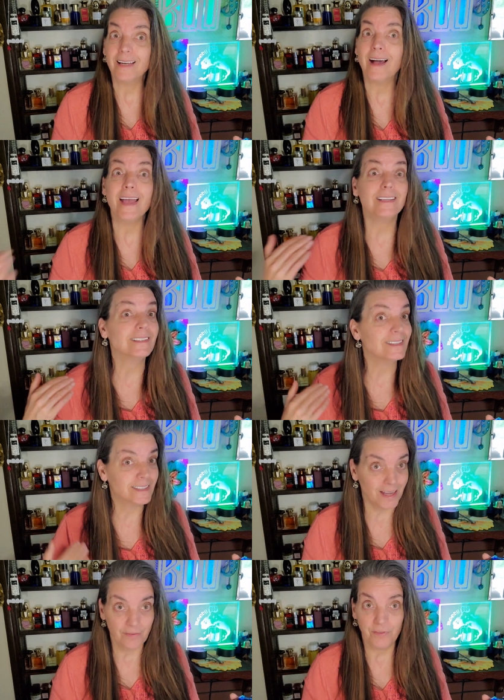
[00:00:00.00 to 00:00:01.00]
and I
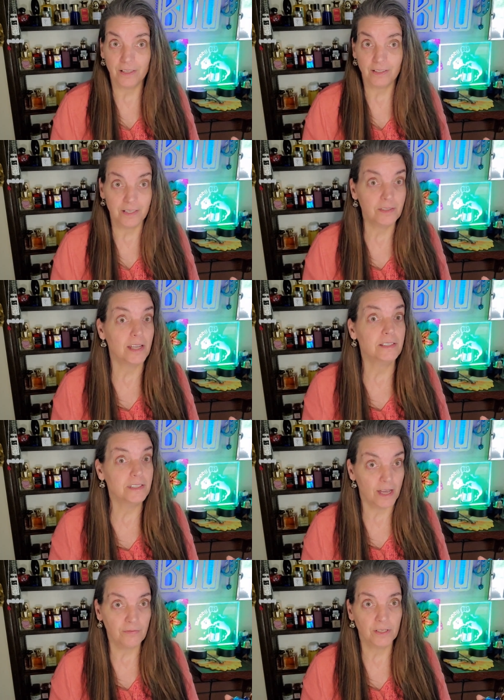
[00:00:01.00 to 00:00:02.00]
can definitely say
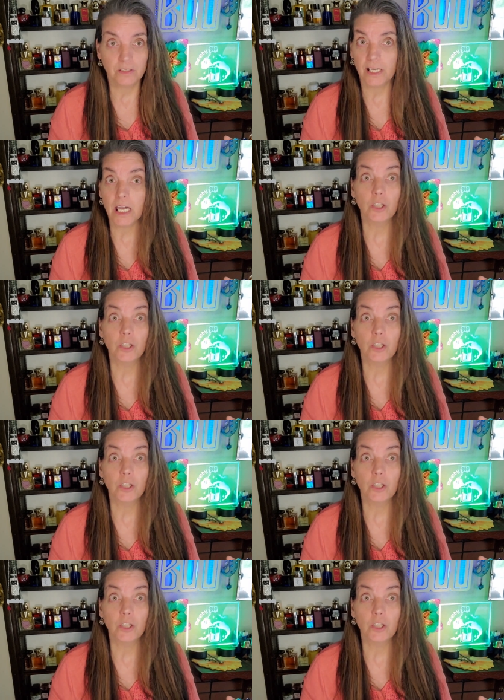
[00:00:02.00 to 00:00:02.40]
definitely,